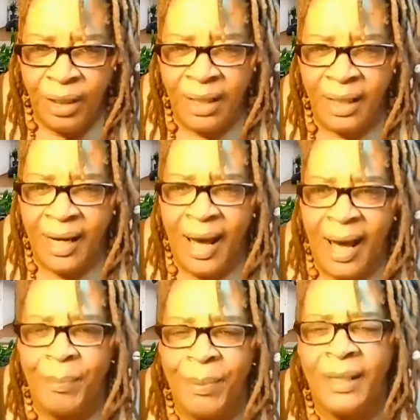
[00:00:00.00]
If you can get
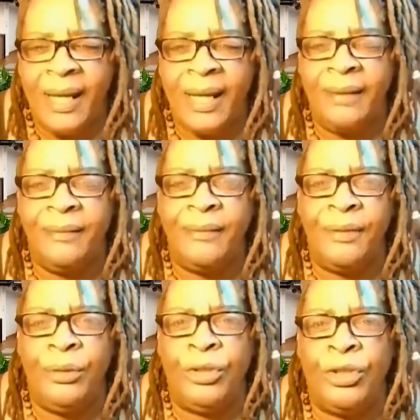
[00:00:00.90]
a copy of
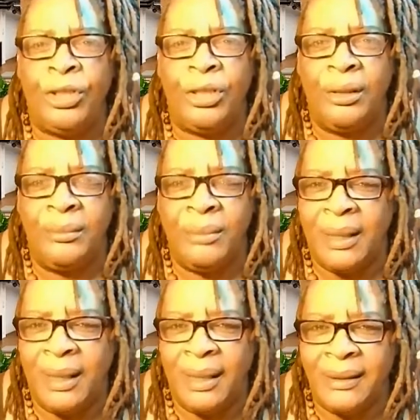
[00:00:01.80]
that, you
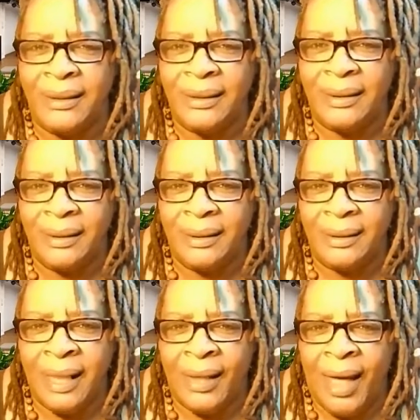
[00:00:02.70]
should. Because
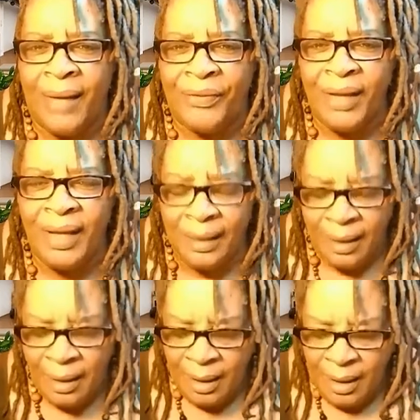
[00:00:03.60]
I, I
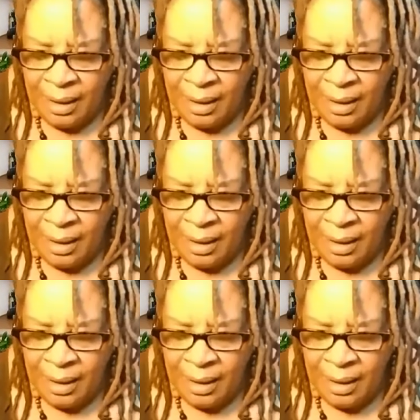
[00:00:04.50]
think